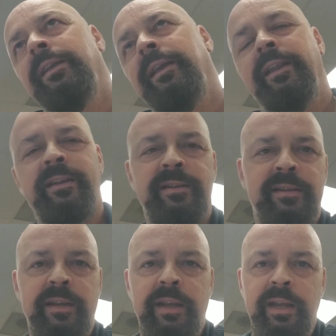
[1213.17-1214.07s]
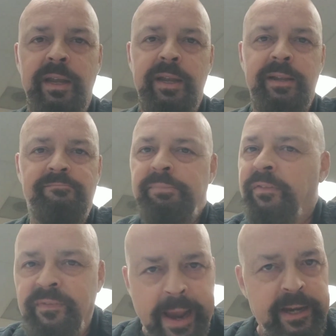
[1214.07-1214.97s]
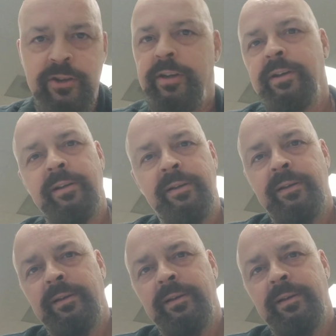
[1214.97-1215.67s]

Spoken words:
It is perfection.